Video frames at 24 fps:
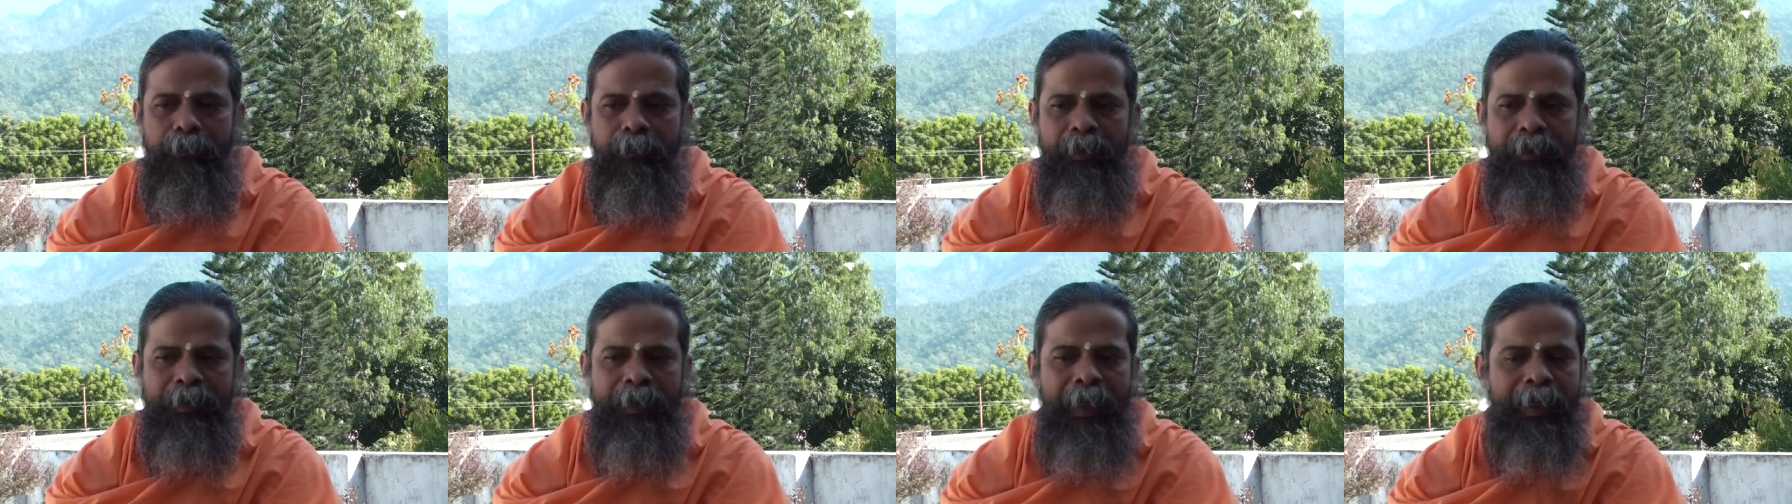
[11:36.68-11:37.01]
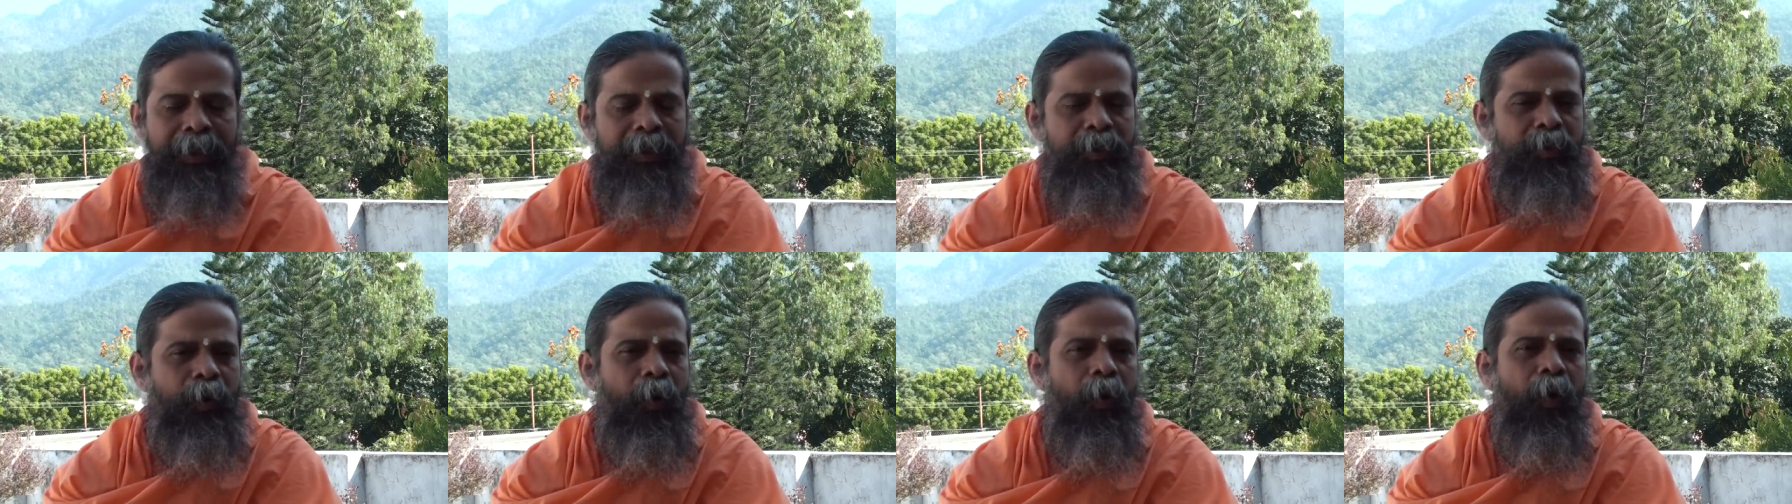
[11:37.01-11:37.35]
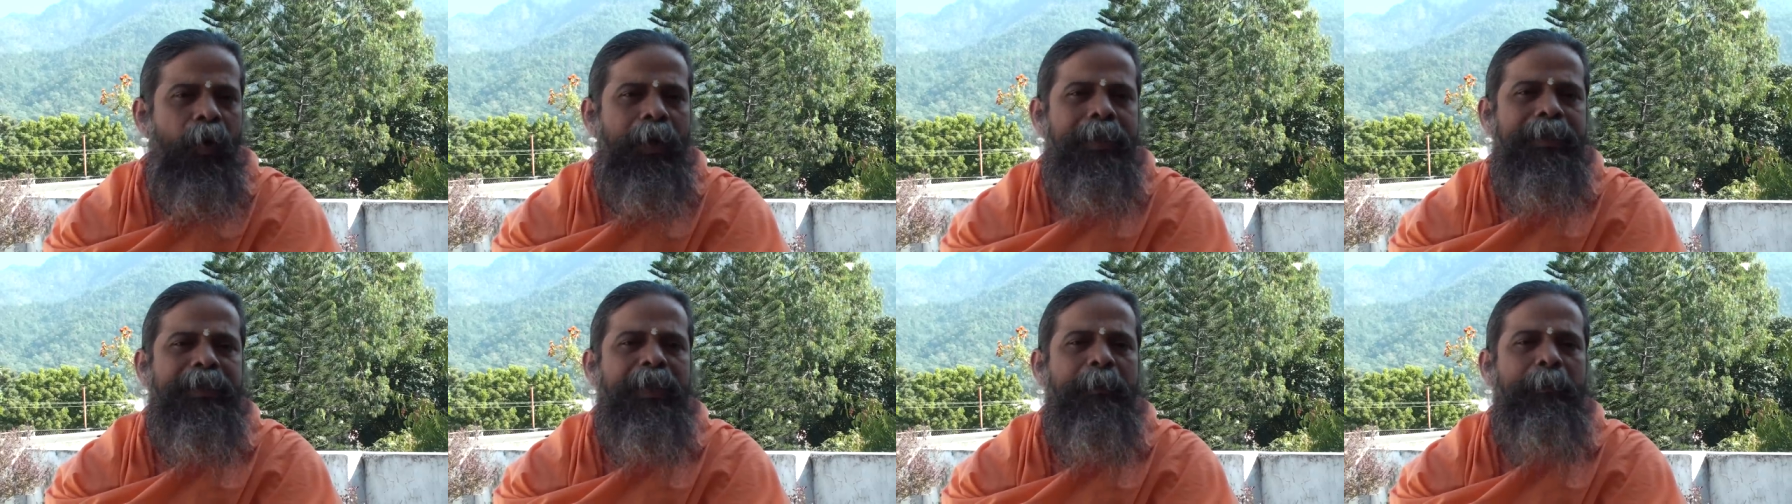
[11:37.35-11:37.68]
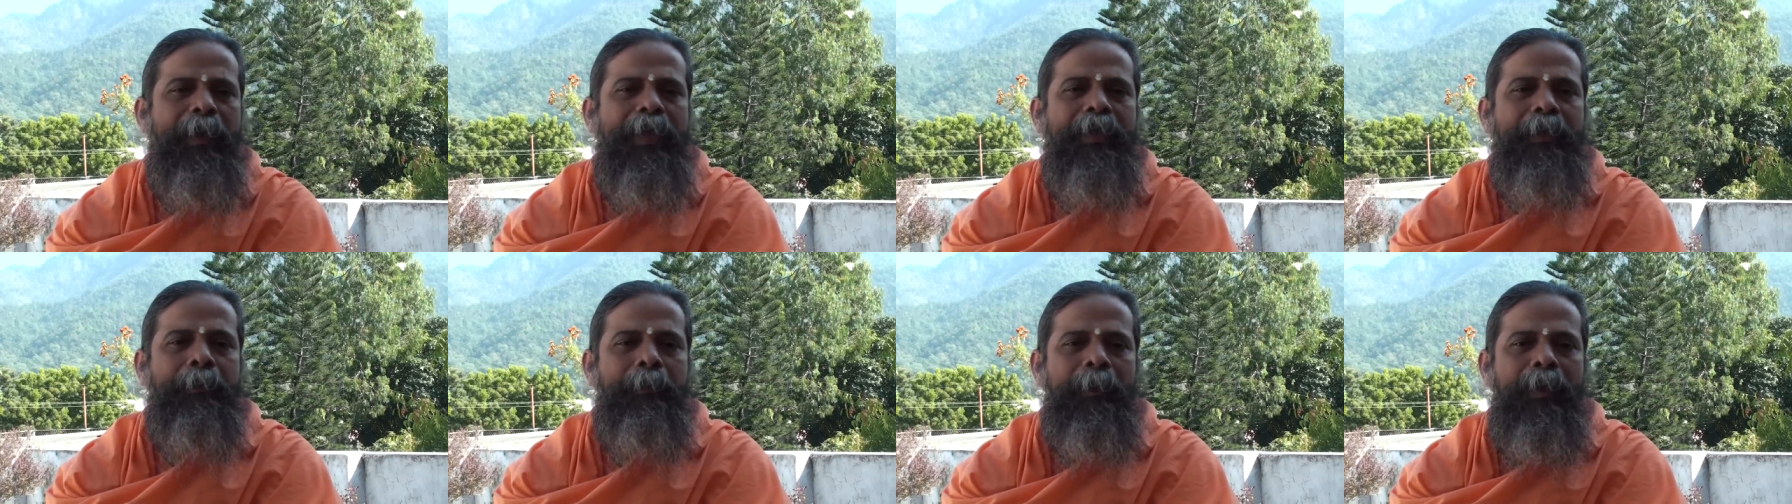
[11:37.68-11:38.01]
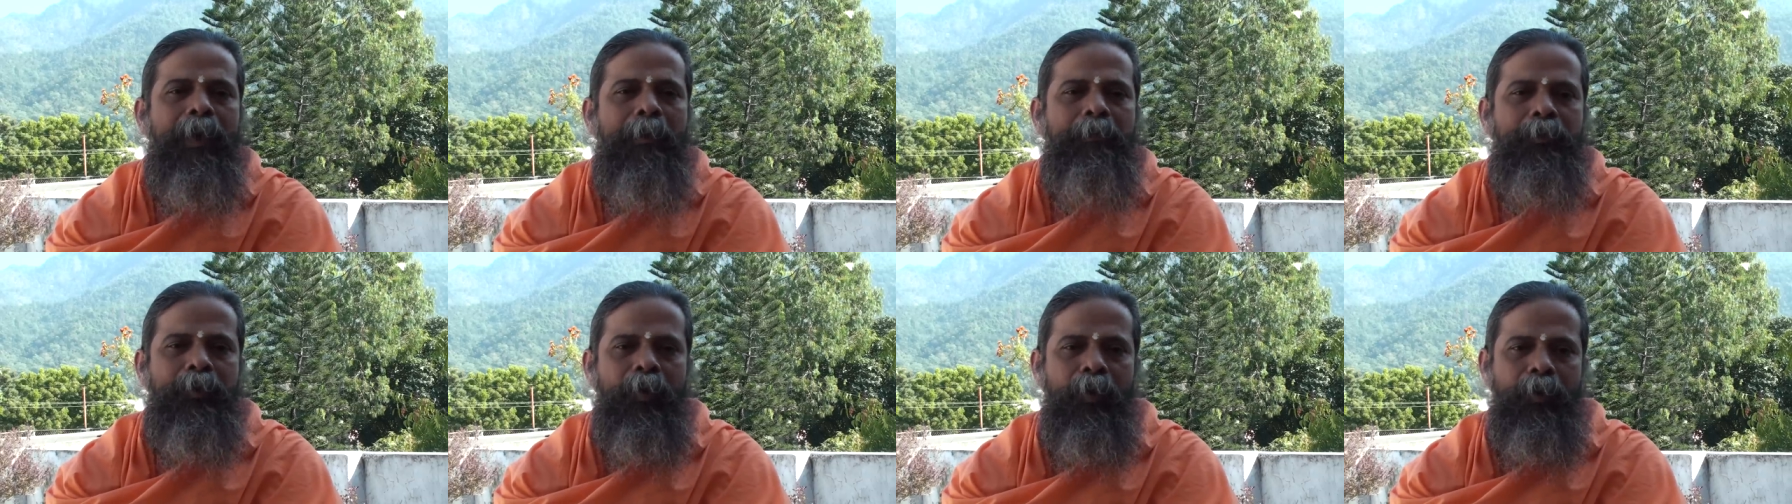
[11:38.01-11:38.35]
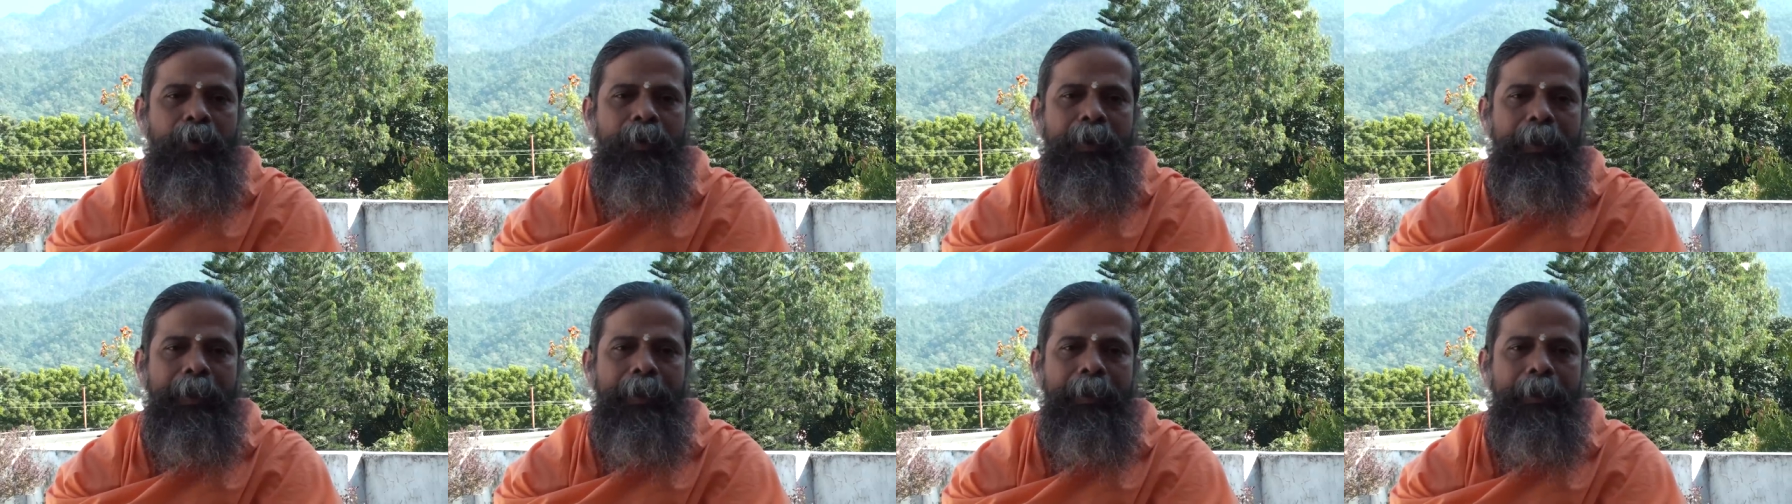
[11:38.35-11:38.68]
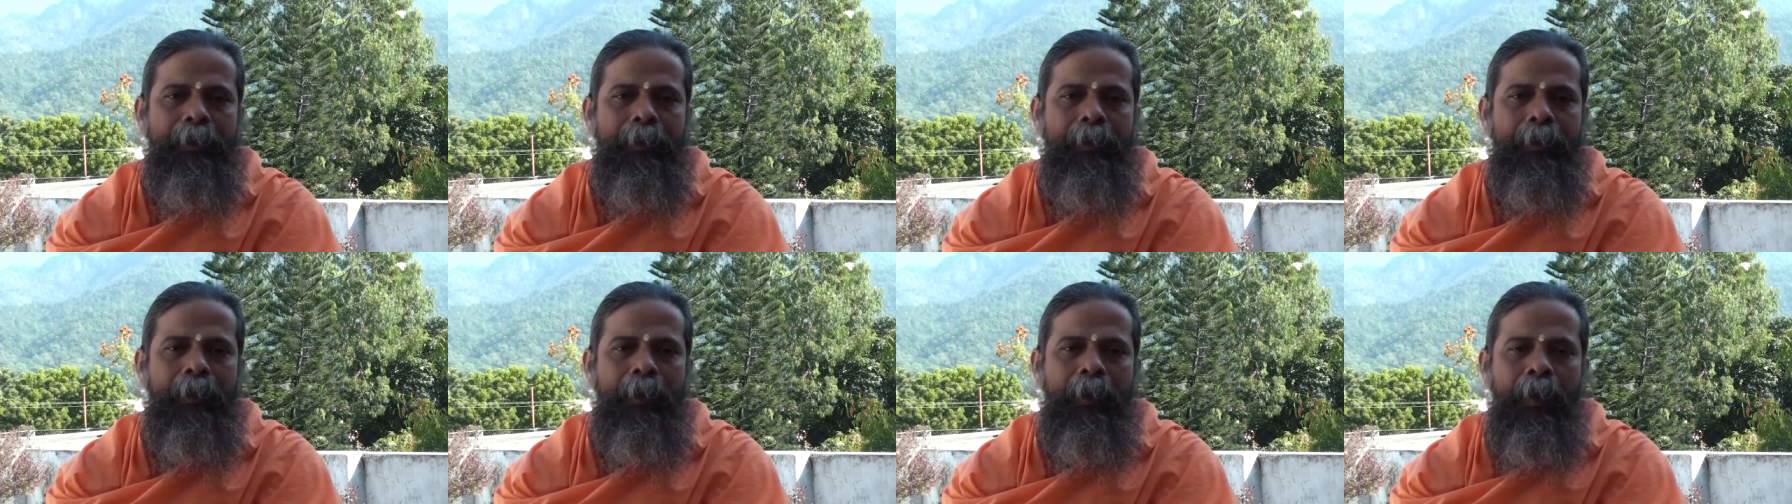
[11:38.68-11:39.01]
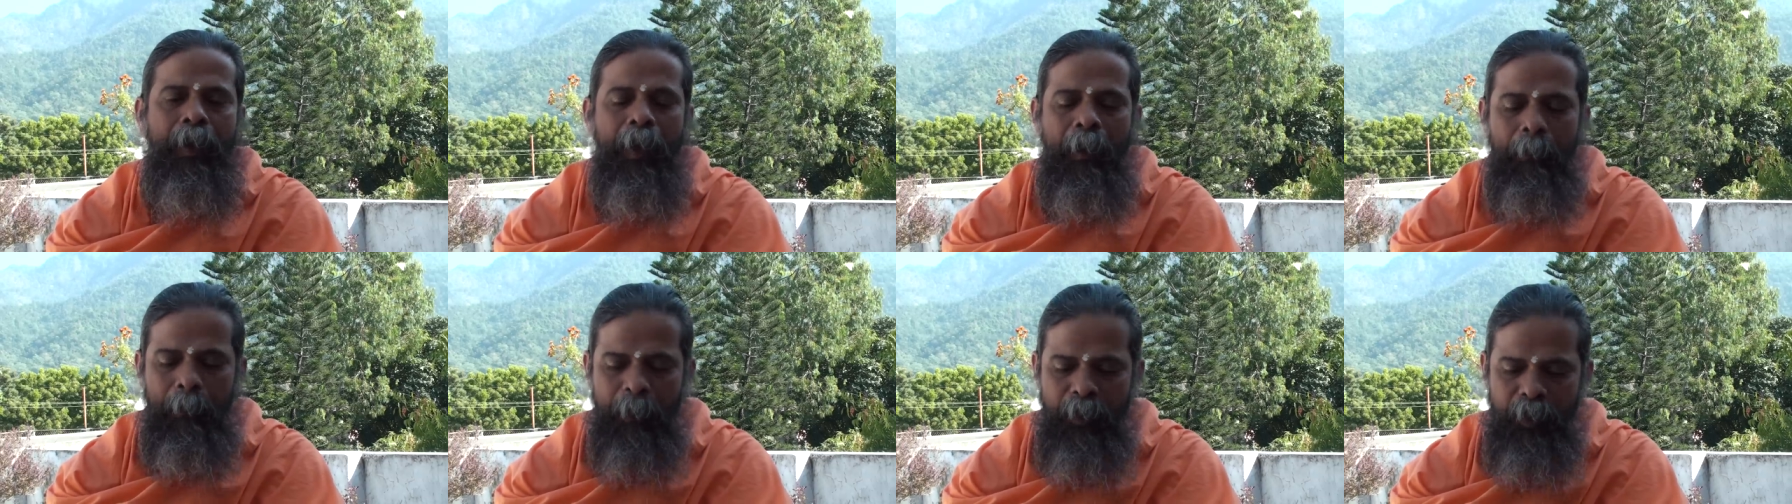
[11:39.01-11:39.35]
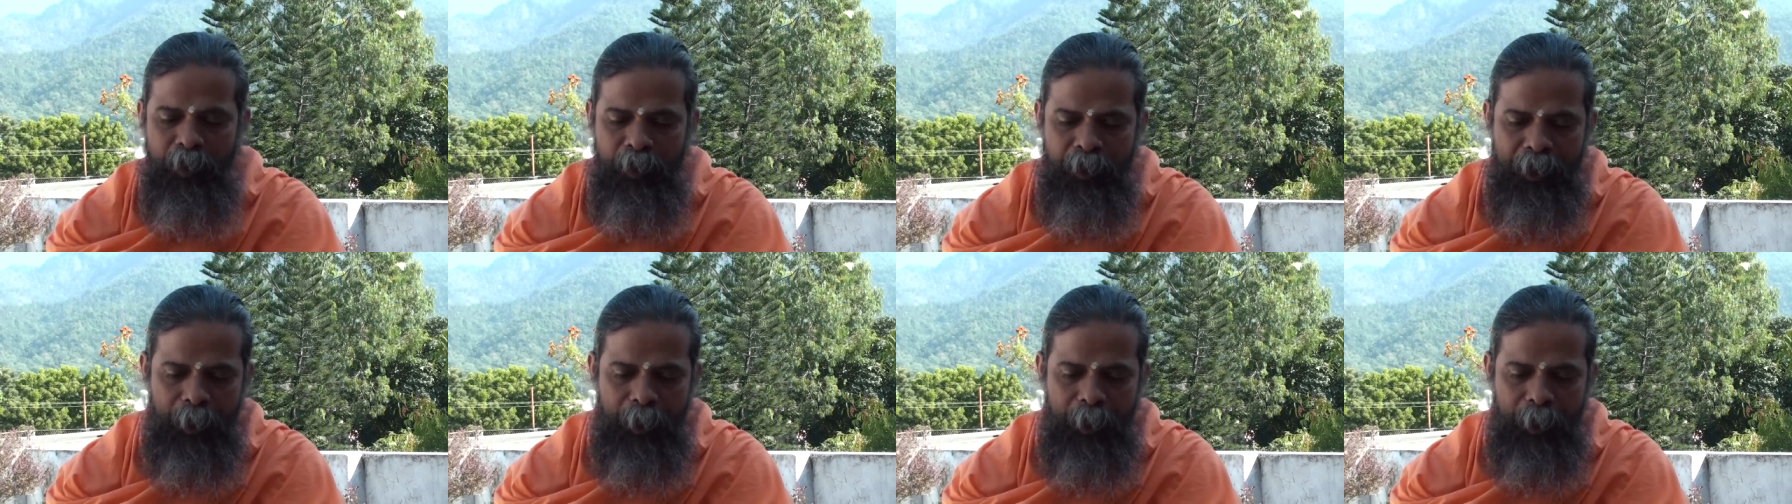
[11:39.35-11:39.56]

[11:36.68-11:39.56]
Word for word: Then Sa is the principle of Sattva. But